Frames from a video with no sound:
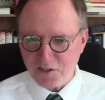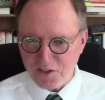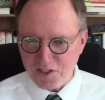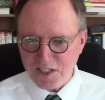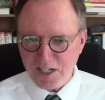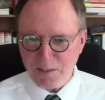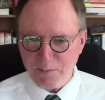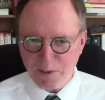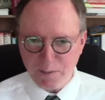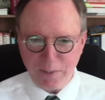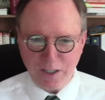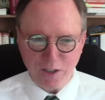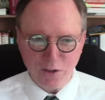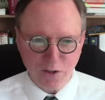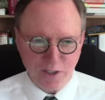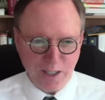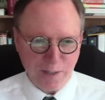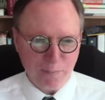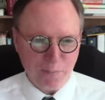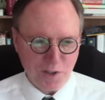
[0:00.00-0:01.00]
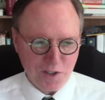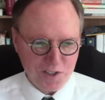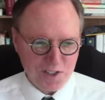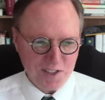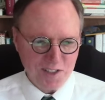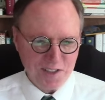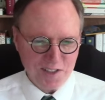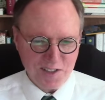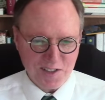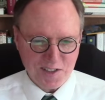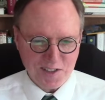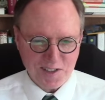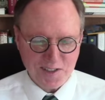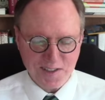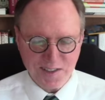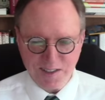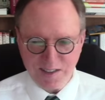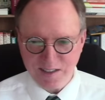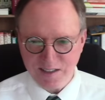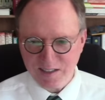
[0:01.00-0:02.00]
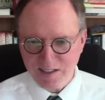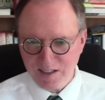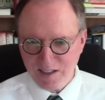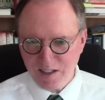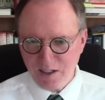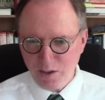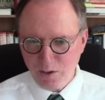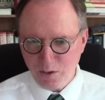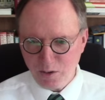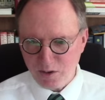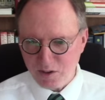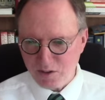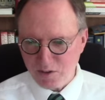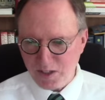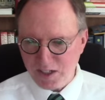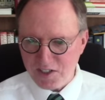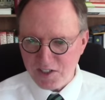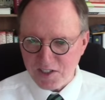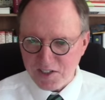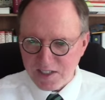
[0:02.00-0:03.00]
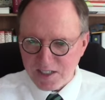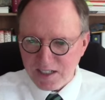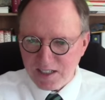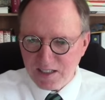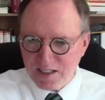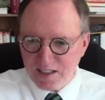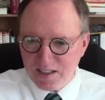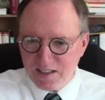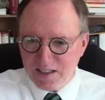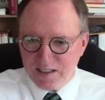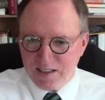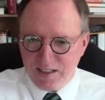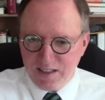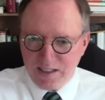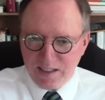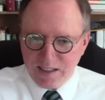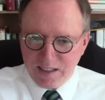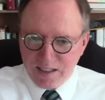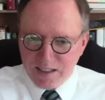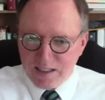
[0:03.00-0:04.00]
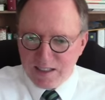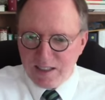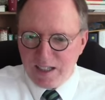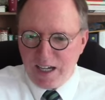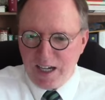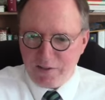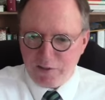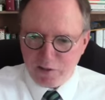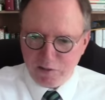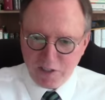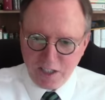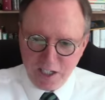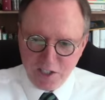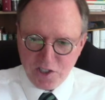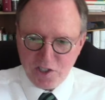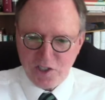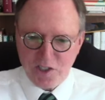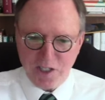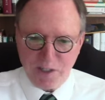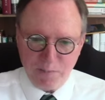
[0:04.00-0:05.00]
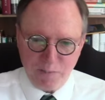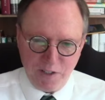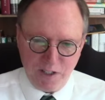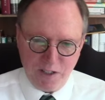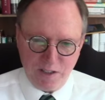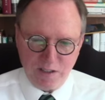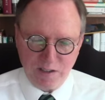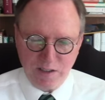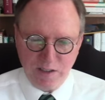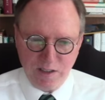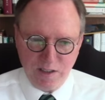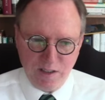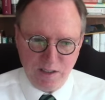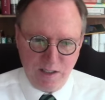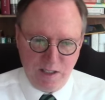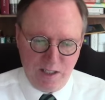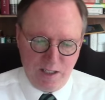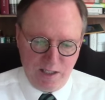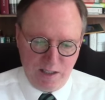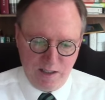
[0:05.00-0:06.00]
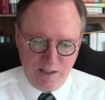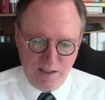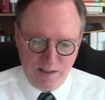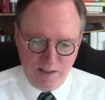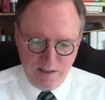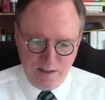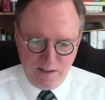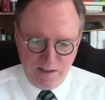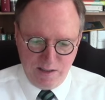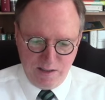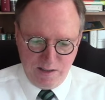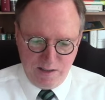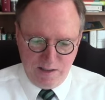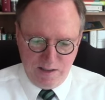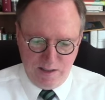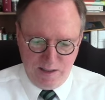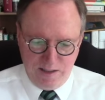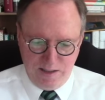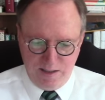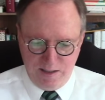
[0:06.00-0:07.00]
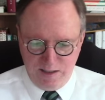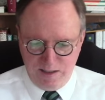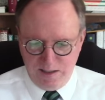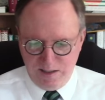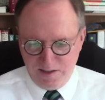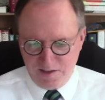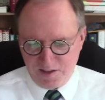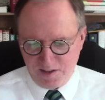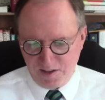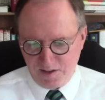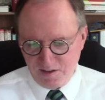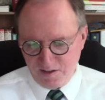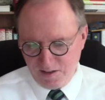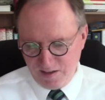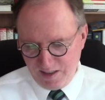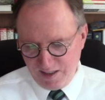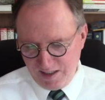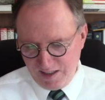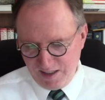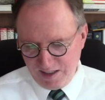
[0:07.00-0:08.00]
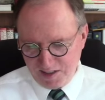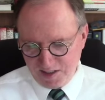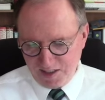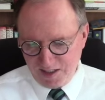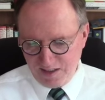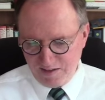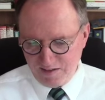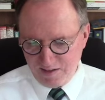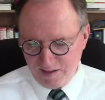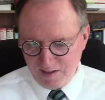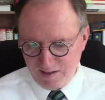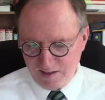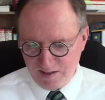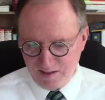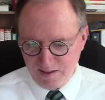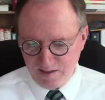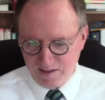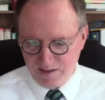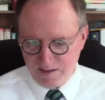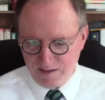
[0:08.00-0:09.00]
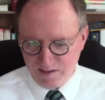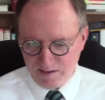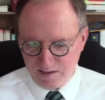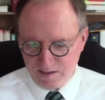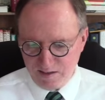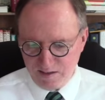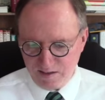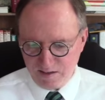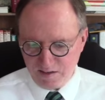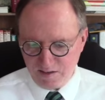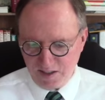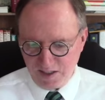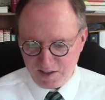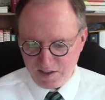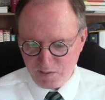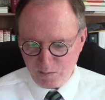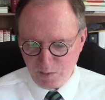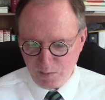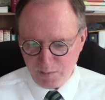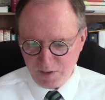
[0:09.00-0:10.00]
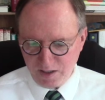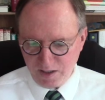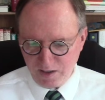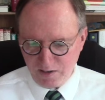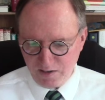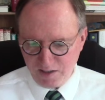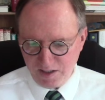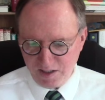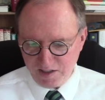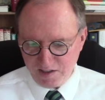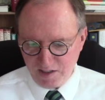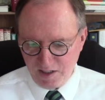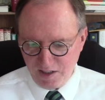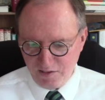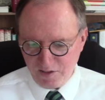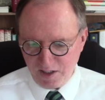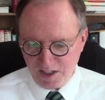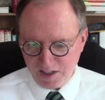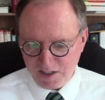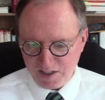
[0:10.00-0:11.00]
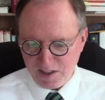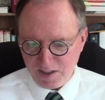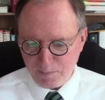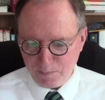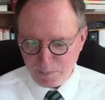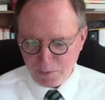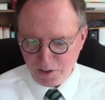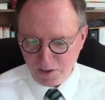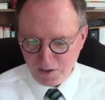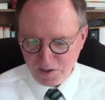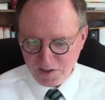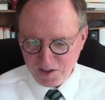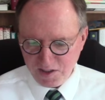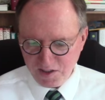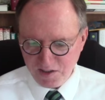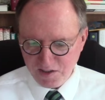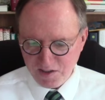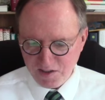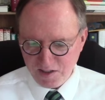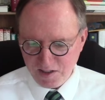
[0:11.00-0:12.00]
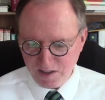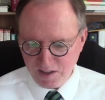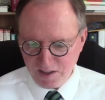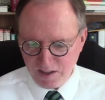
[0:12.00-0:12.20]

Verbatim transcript: statement about who that person is, and or do I just have a relationship there? Uh, and, and so that, that's kind of the, the, the direction we'll be going. He's, he writes, the persons